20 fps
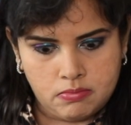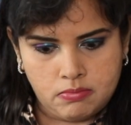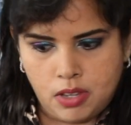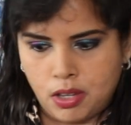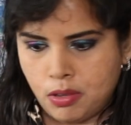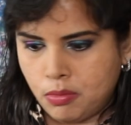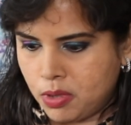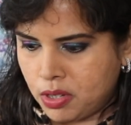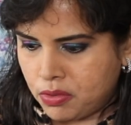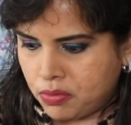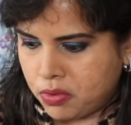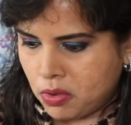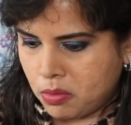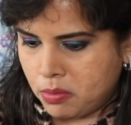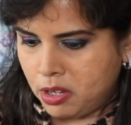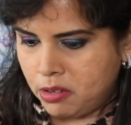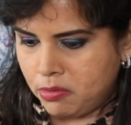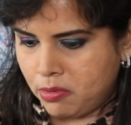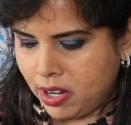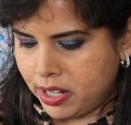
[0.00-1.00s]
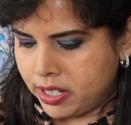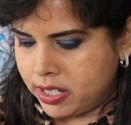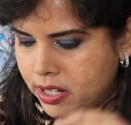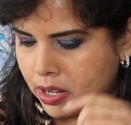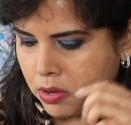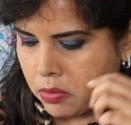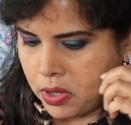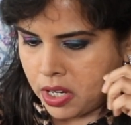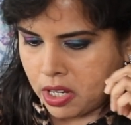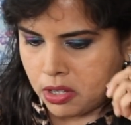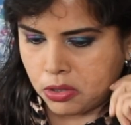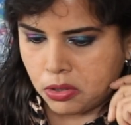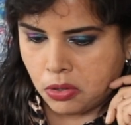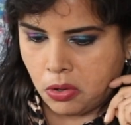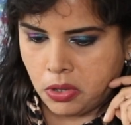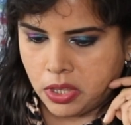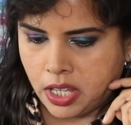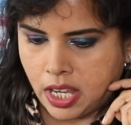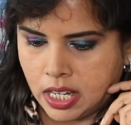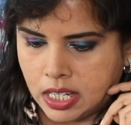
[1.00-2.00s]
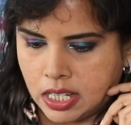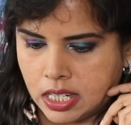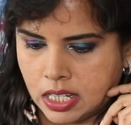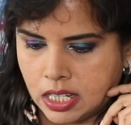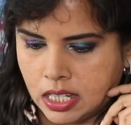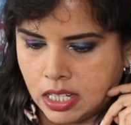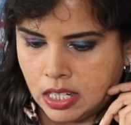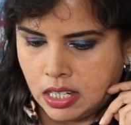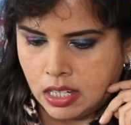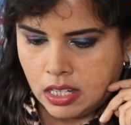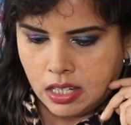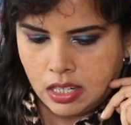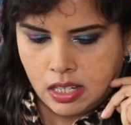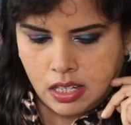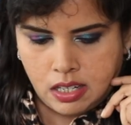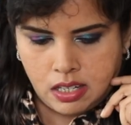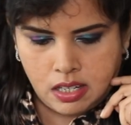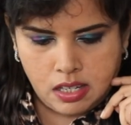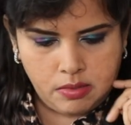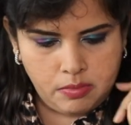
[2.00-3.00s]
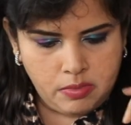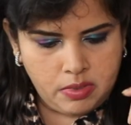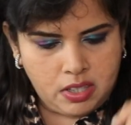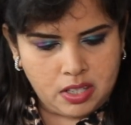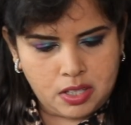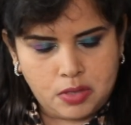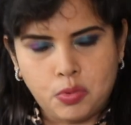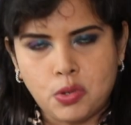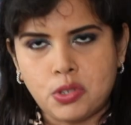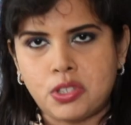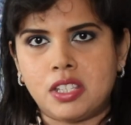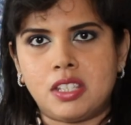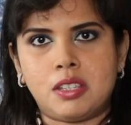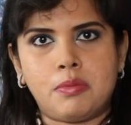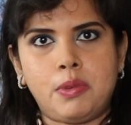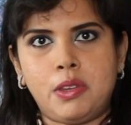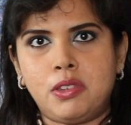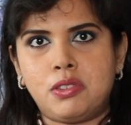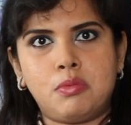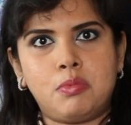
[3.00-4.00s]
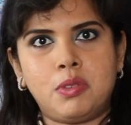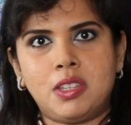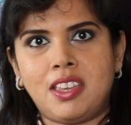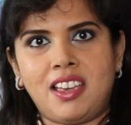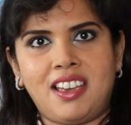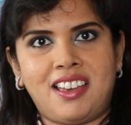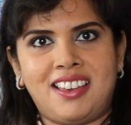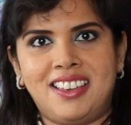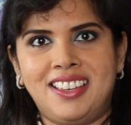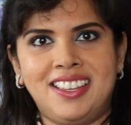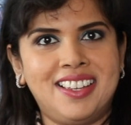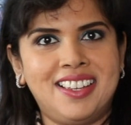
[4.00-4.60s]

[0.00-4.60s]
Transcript: moment for me right now when I saw that. Oh, but this wasn't supposed to be there.